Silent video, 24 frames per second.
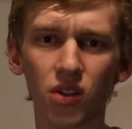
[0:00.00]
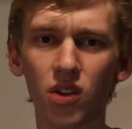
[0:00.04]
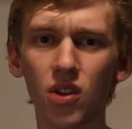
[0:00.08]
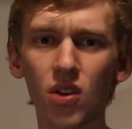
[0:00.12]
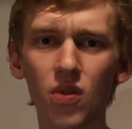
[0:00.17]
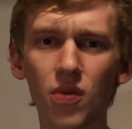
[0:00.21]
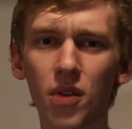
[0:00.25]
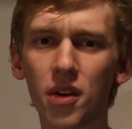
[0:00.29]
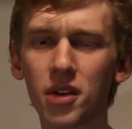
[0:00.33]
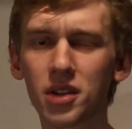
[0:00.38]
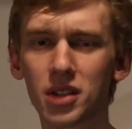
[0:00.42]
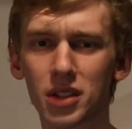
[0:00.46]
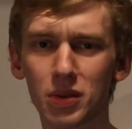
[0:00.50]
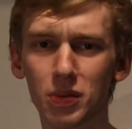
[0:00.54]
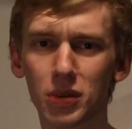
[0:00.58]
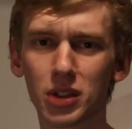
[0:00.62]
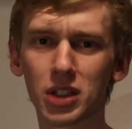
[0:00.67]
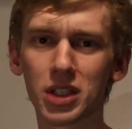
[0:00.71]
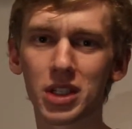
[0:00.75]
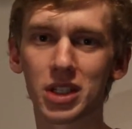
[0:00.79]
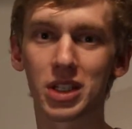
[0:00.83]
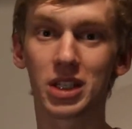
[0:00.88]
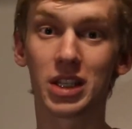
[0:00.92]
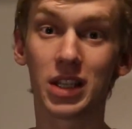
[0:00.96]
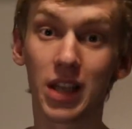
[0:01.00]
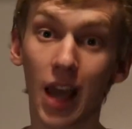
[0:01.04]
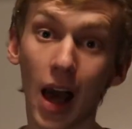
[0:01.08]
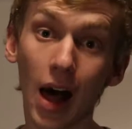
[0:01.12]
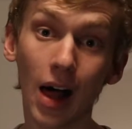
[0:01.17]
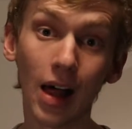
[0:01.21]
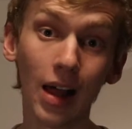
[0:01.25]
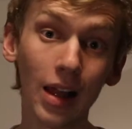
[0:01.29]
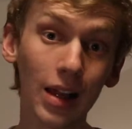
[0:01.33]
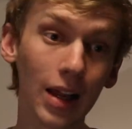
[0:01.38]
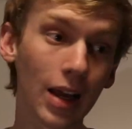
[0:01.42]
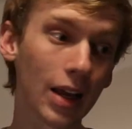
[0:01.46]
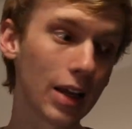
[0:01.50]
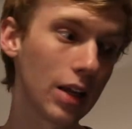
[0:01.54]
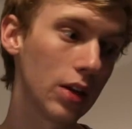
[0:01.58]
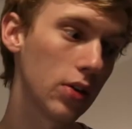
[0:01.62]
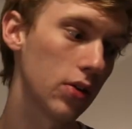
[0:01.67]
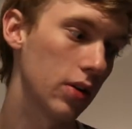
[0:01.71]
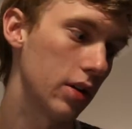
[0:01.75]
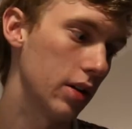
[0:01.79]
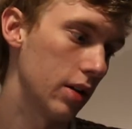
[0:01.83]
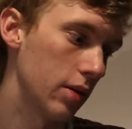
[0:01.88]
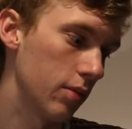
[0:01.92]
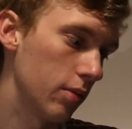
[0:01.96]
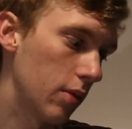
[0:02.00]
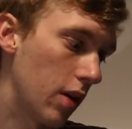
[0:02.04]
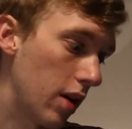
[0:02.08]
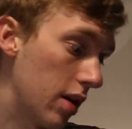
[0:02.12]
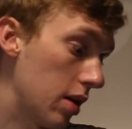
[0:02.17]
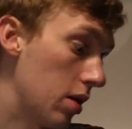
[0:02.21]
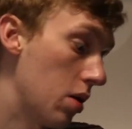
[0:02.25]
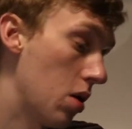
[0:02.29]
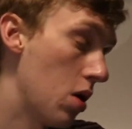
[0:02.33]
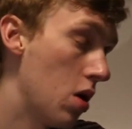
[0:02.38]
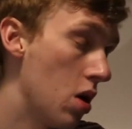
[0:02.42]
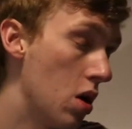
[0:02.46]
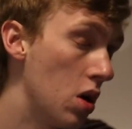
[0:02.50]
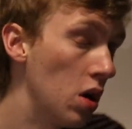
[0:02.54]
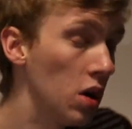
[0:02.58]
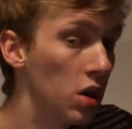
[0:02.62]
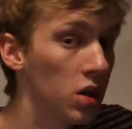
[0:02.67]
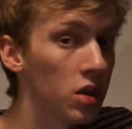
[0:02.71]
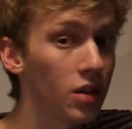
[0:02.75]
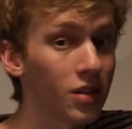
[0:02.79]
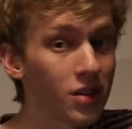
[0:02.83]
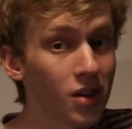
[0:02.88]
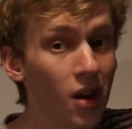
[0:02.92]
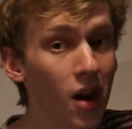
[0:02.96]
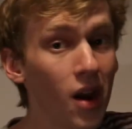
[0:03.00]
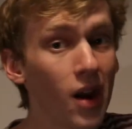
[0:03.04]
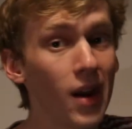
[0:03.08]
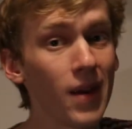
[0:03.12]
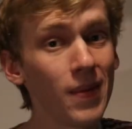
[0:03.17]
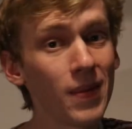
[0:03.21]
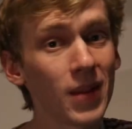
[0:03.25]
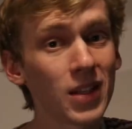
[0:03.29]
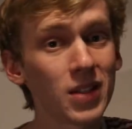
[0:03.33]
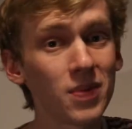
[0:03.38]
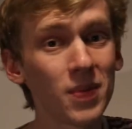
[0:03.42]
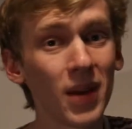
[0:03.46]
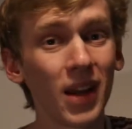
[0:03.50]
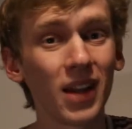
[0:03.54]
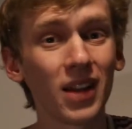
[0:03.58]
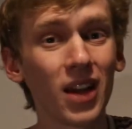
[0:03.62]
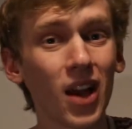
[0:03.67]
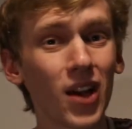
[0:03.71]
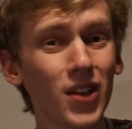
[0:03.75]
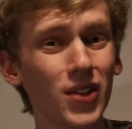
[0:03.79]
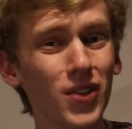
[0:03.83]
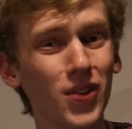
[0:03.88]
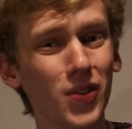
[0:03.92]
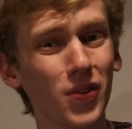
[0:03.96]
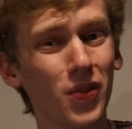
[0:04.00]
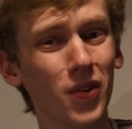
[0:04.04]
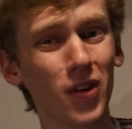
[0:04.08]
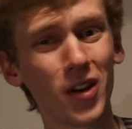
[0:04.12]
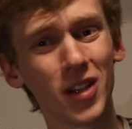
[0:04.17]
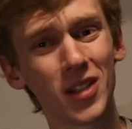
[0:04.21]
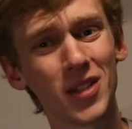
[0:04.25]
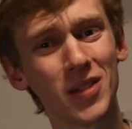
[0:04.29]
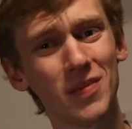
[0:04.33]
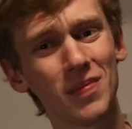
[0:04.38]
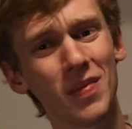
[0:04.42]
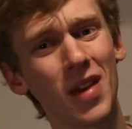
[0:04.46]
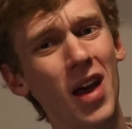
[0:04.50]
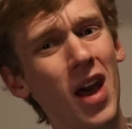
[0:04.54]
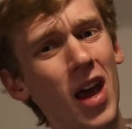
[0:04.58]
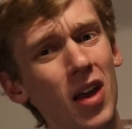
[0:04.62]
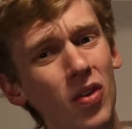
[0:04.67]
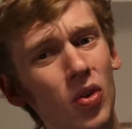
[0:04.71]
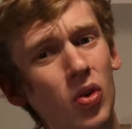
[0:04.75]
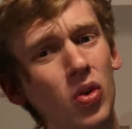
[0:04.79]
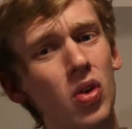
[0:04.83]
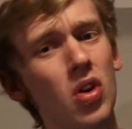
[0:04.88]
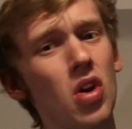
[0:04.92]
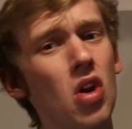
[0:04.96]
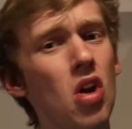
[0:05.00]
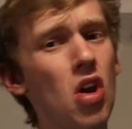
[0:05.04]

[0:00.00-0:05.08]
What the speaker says: You don't want someone just yelling at you, and I'm like, sorry, that's my announcer voice. I will